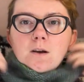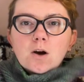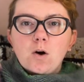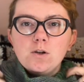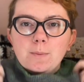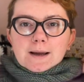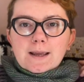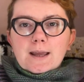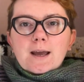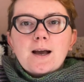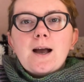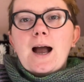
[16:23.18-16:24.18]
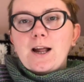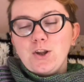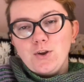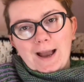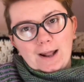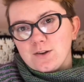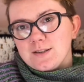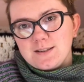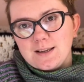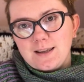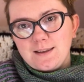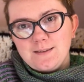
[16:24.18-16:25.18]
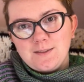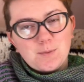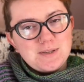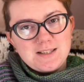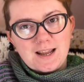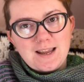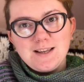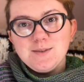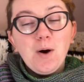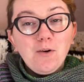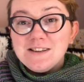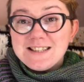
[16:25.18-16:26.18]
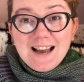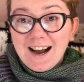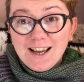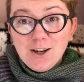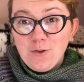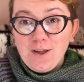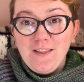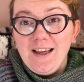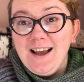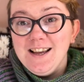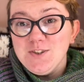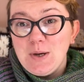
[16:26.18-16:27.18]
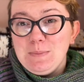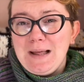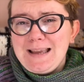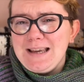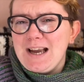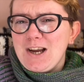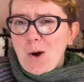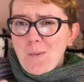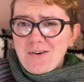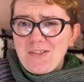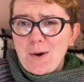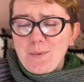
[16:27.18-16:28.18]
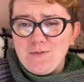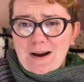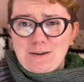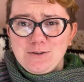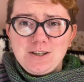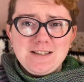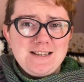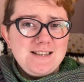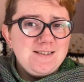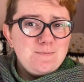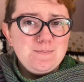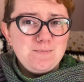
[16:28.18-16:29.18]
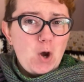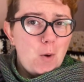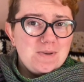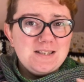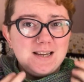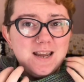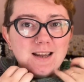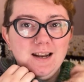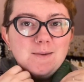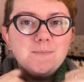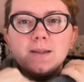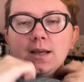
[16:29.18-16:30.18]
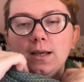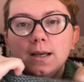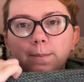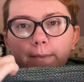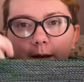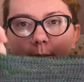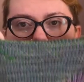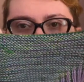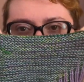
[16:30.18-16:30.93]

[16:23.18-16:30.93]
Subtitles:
hold it back here, and you cannot see the mistakes. But obviously I know they're there, so I'm like, I can't wear it that way around because it's got a mistake in it. But anyway,